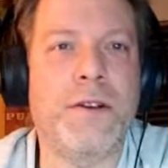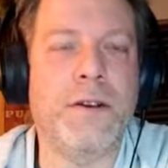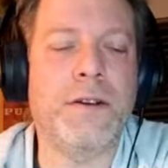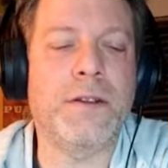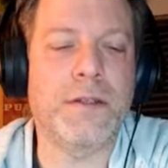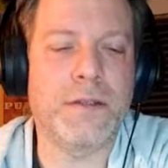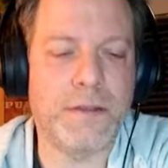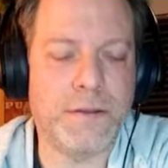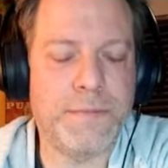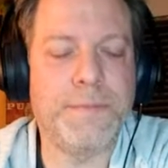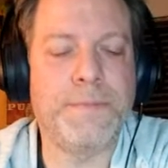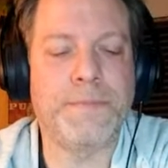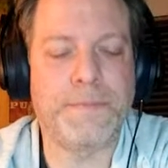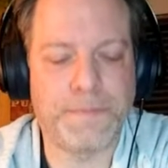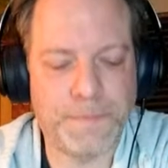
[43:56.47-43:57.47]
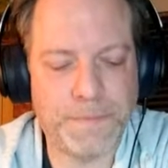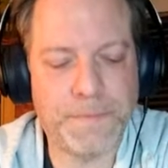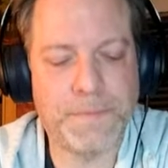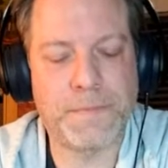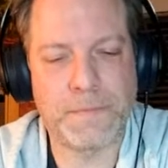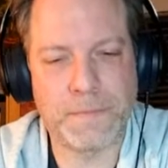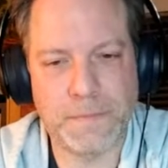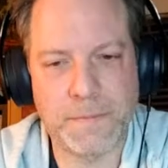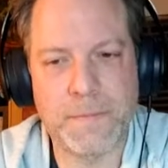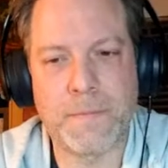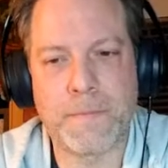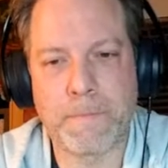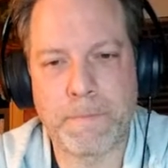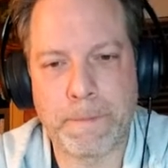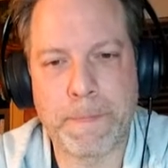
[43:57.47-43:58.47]
behind Zach when he
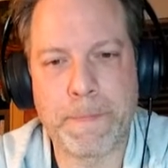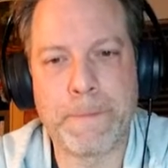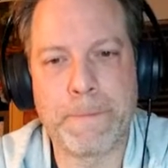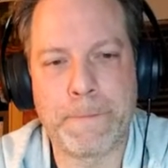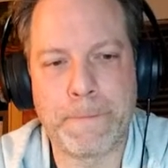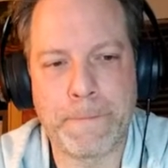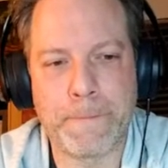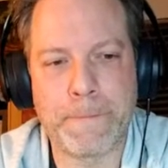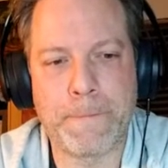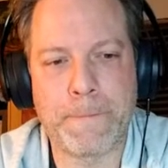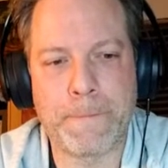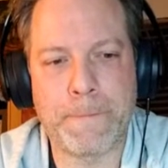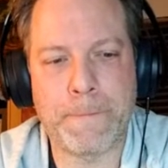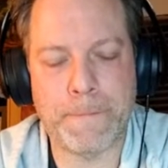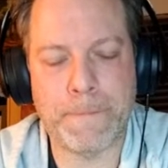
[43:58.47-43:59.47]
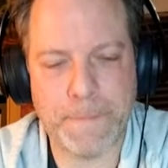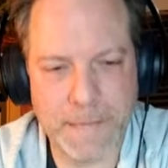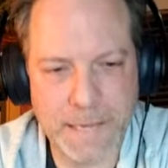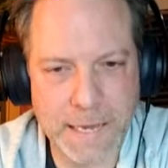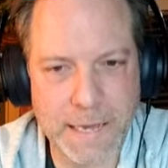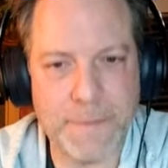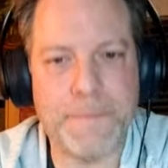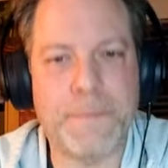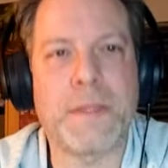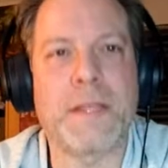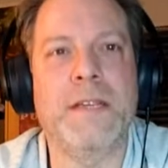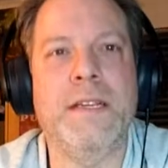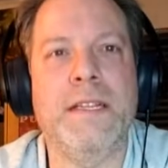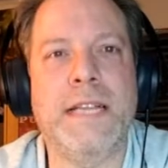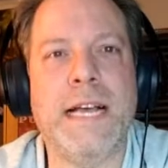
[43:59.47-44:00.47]
killed the old guy. Okay,
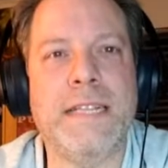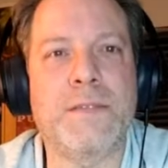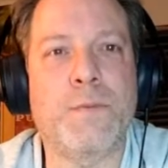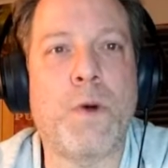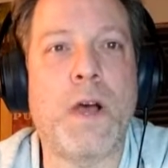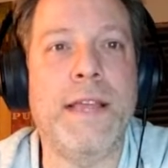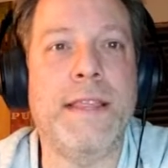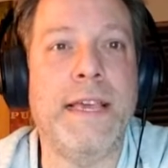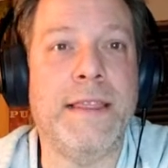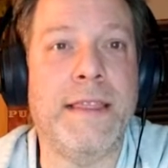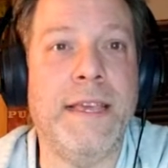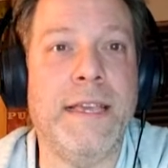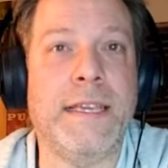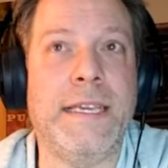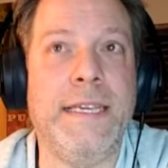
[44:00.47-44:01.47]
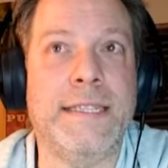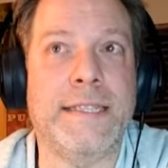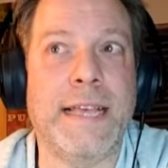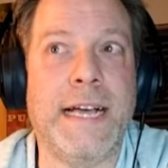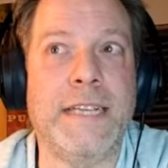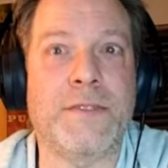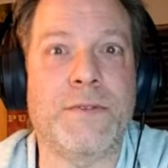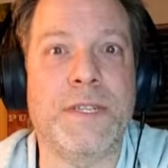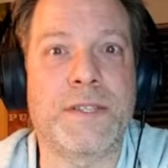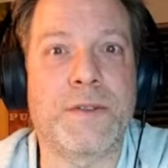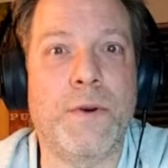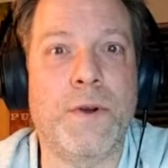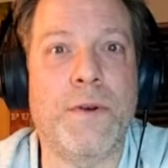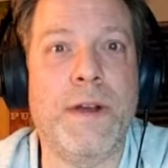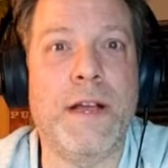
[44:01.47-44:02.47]
and that's why they think he's Lazarus
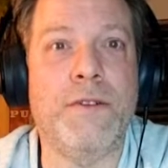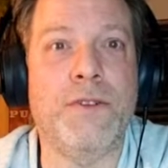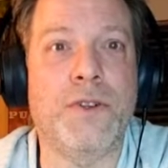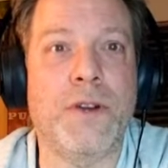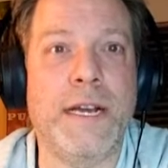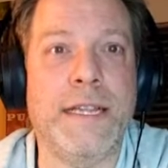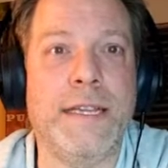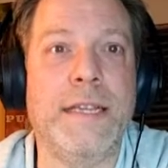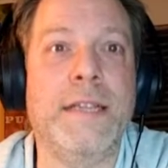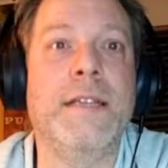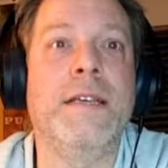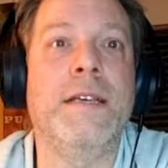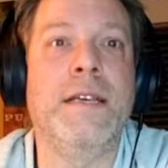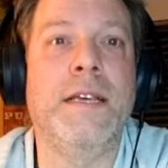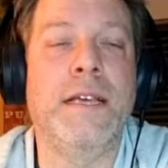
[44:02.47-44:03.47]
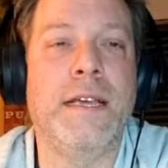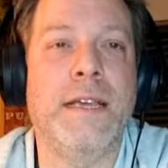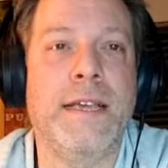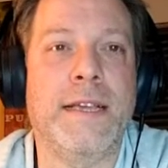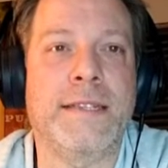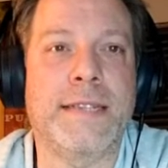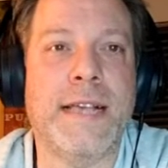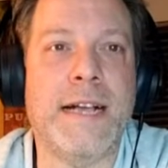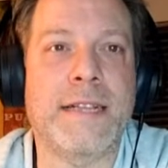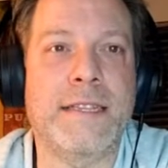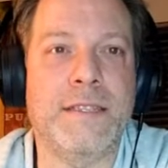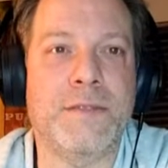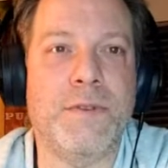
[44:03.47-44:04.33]
going around trying to exact his